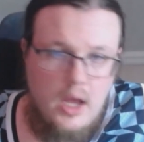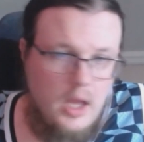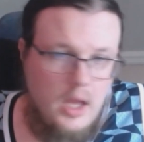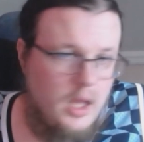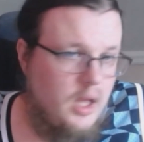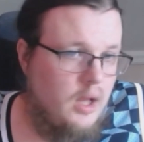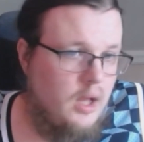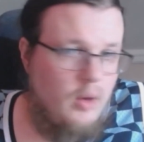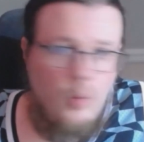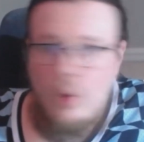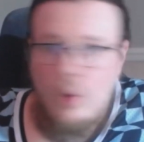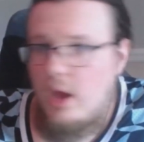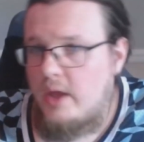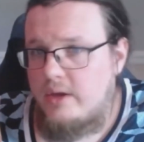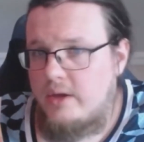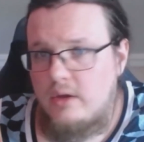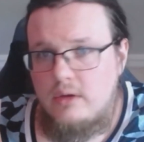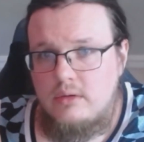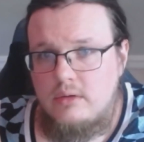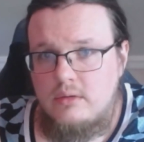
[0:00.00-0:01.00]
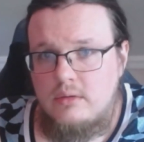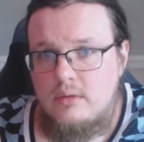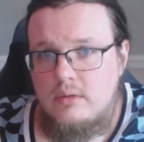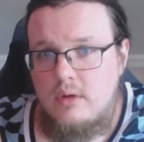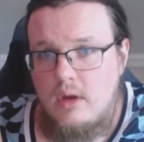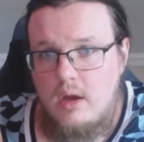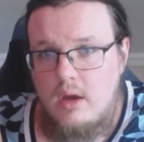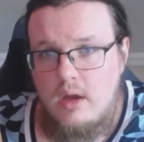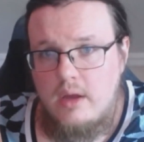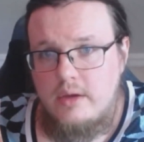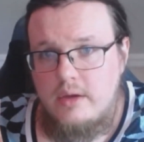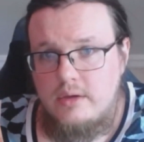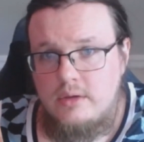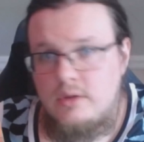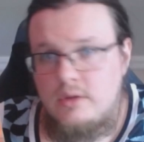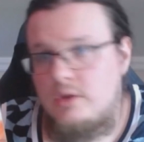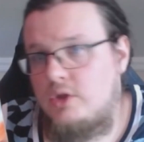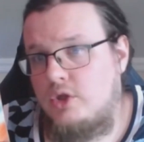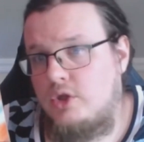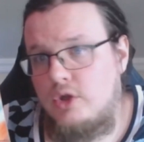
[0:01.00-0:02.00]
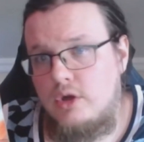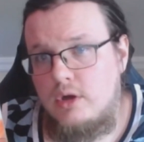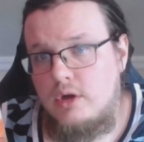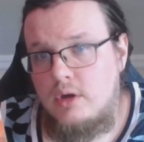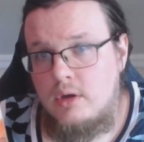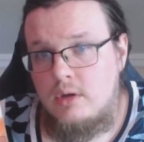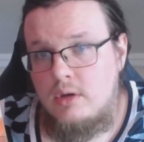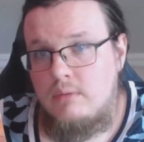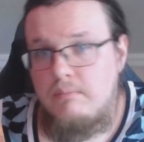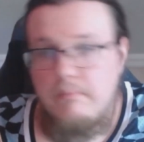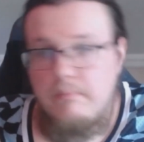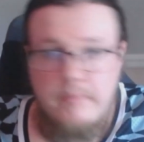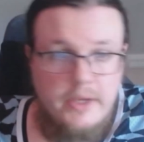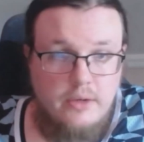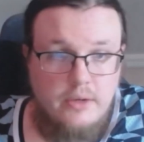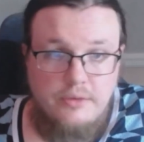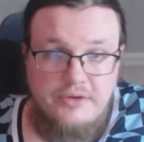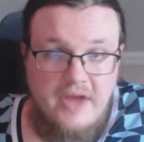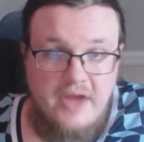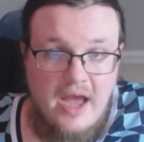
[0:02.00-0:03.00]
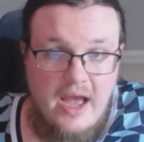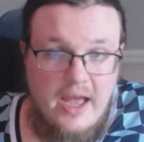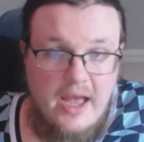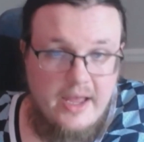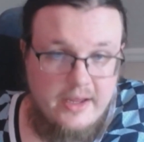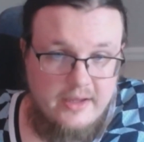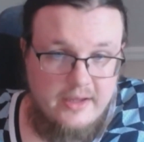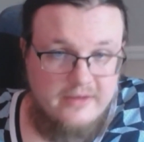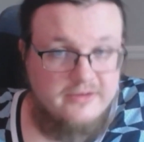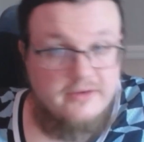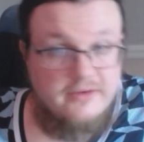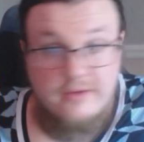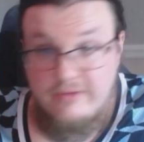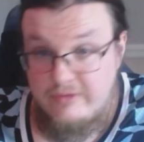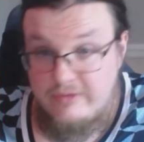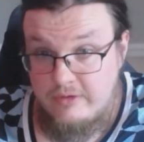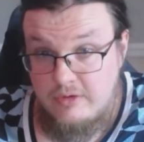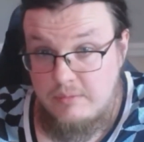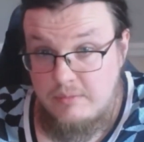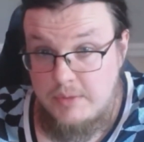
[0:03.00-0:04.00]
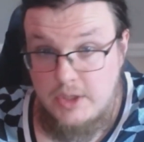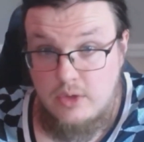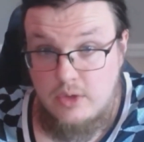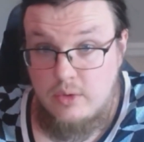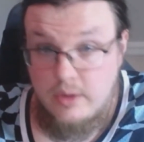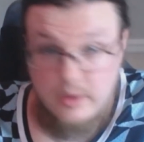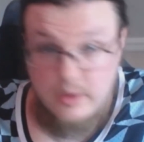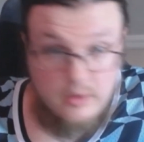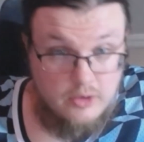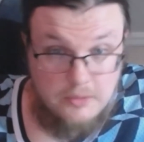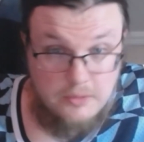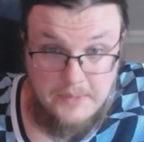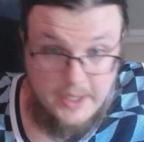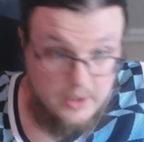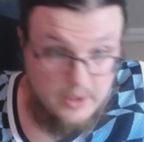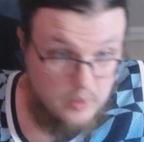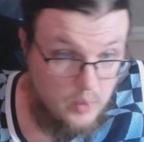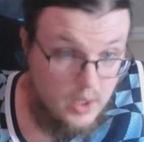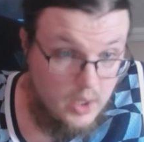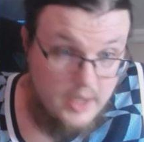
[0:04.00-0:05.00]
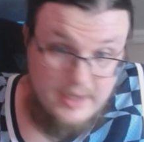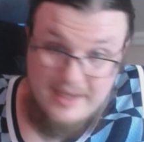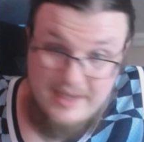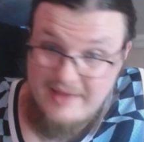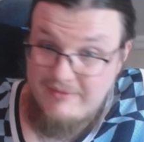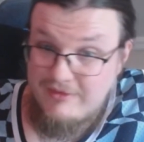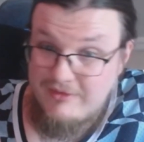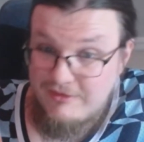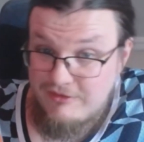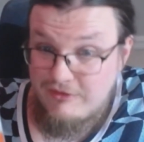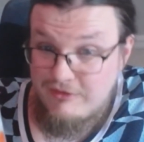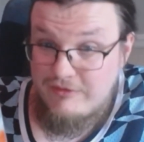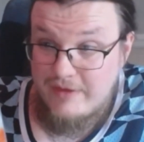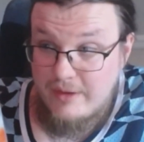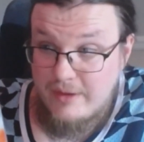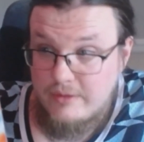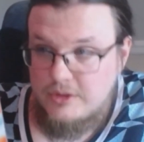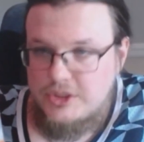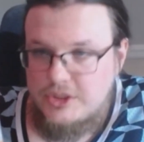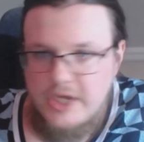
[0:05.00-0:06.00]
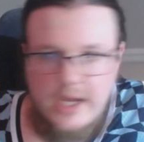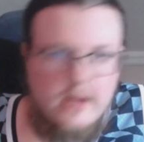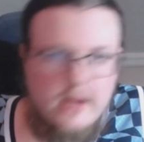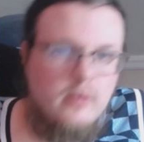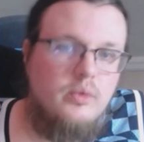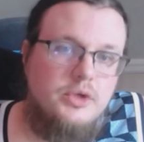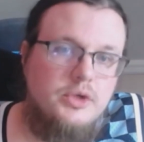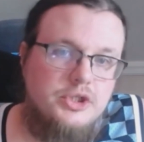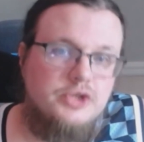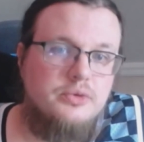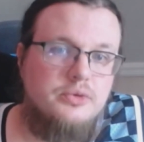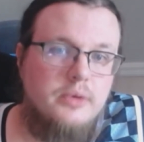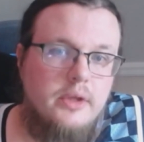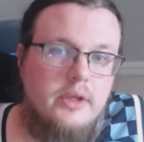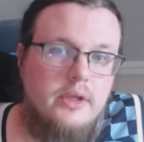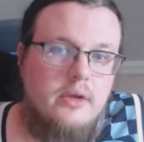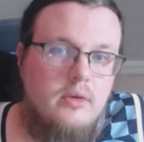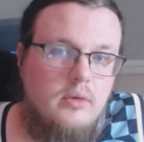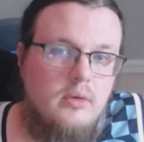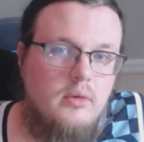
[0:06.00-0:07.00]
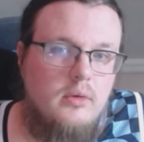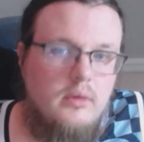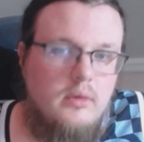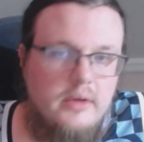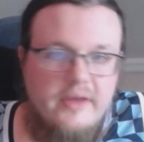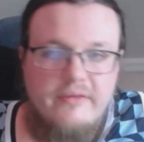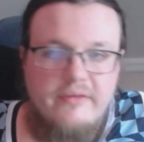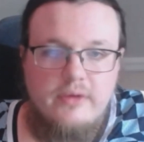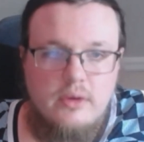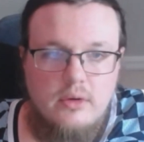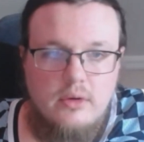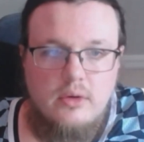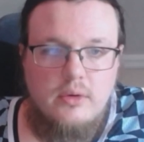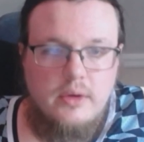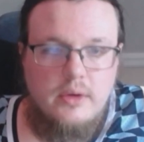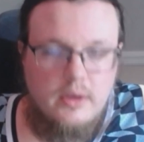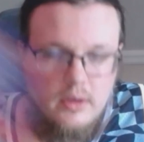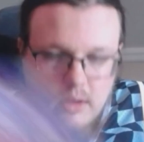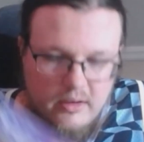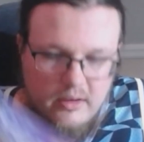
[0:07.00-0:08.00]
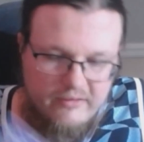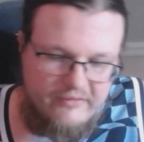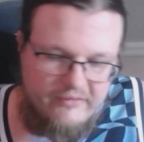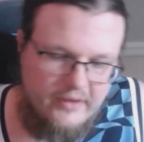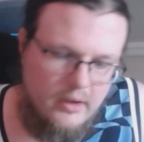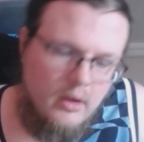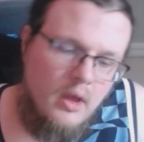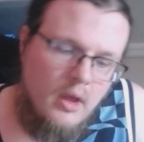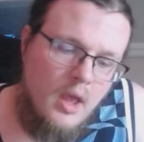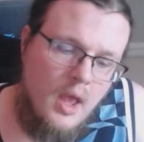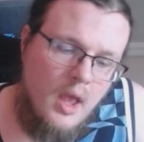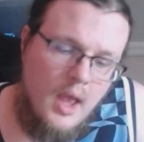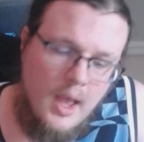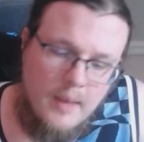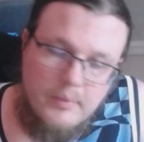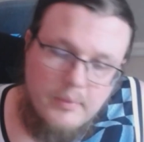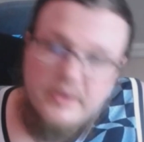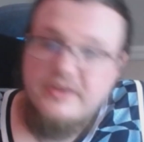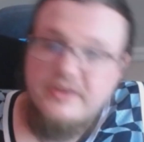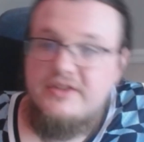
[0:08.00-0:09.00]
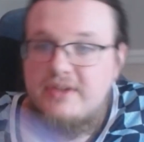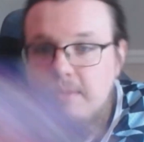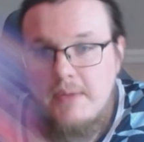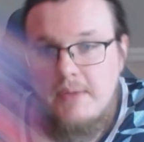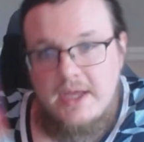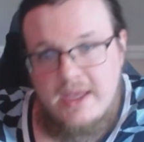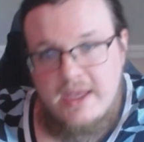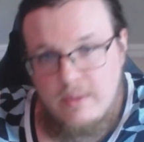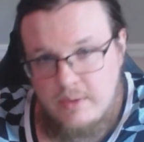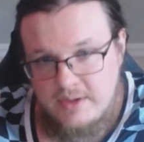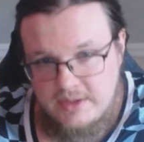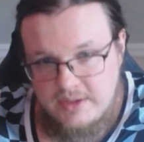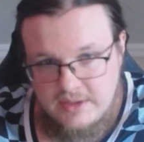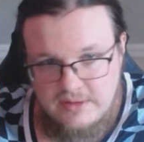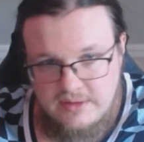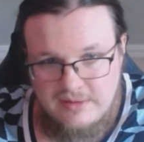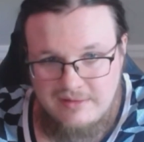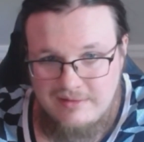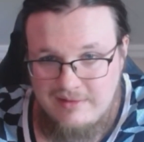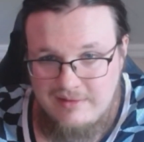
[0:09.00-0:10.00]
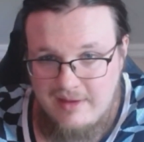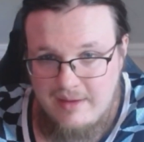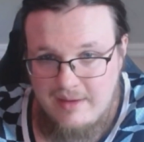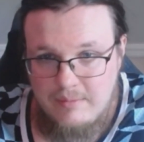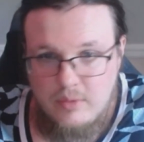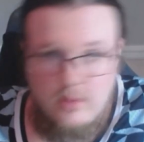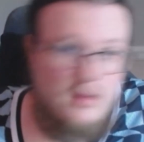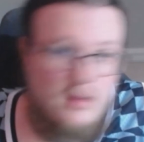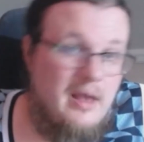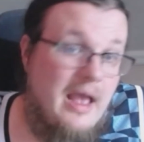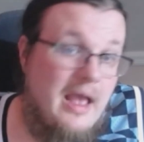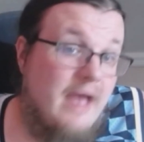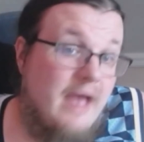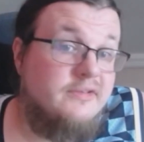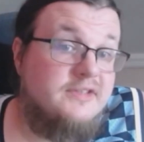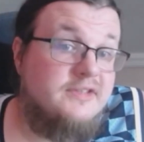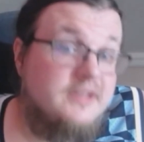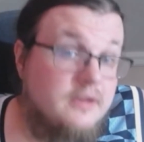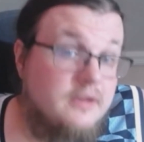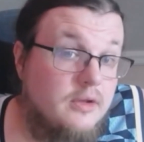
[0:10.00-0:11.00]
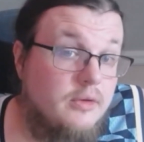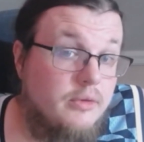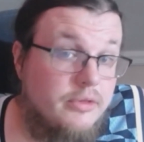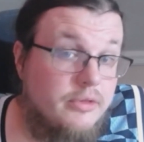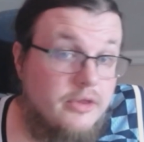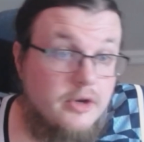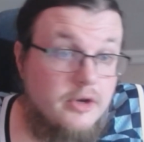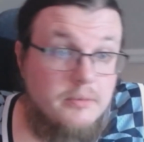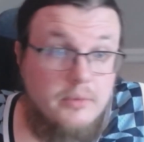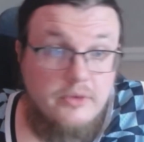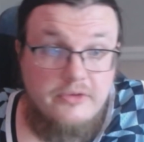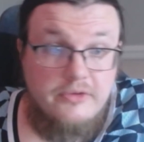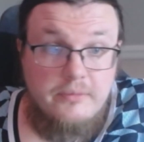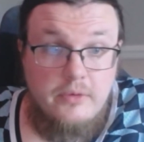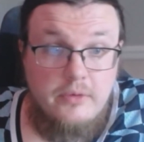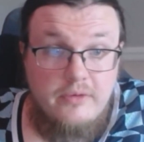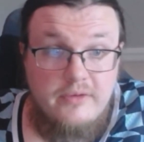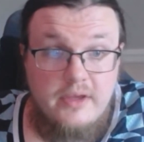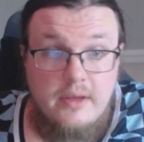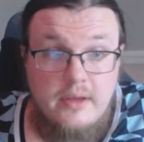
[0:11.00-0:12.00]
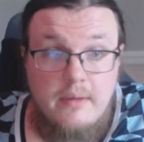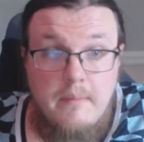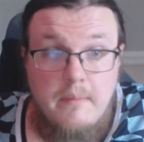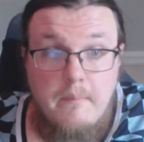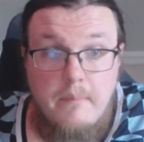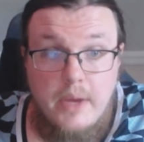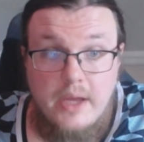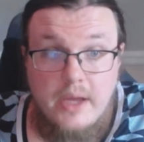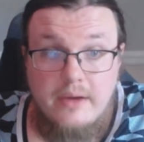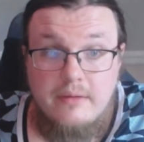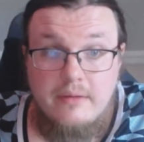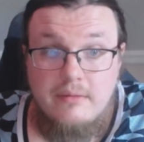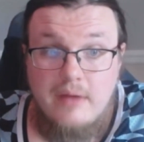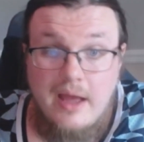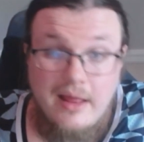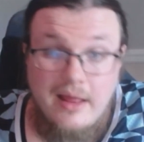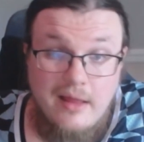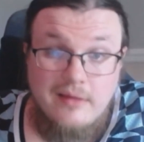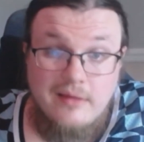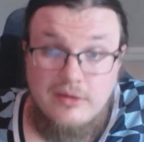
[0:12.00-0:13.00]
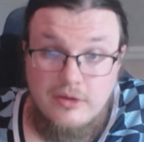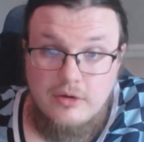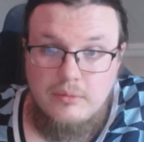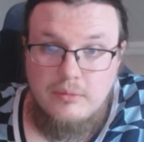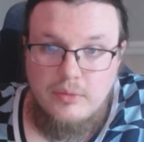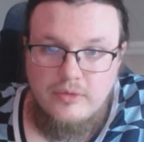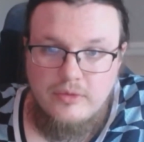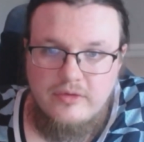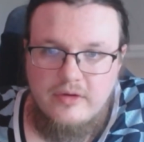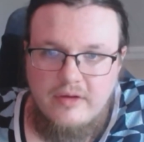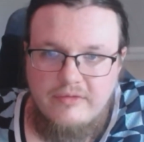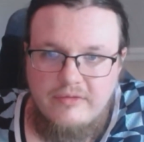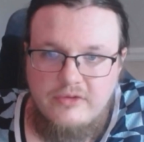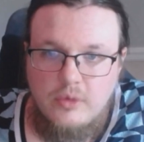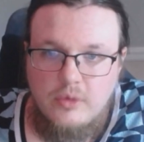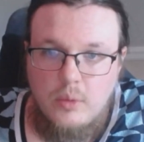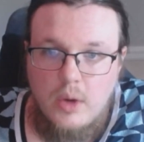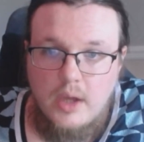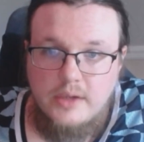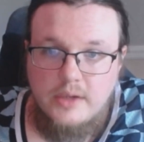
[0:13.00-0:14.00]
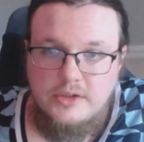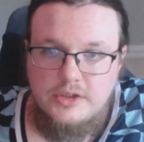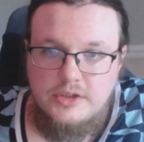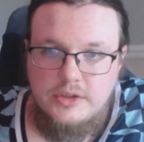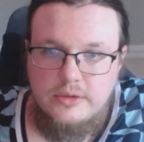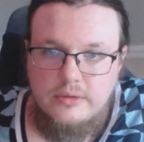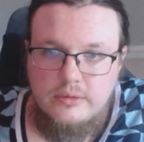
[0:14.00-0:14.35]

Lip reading: One on your middle die is considered to be a critical no matter what, even if you fail the check, which is really cool, giving you a critical on a fail. But this is something I can't wait to get to the table. Haven't seen the new Thunderbolts movie, but I like the Thunderbolts enough to want to,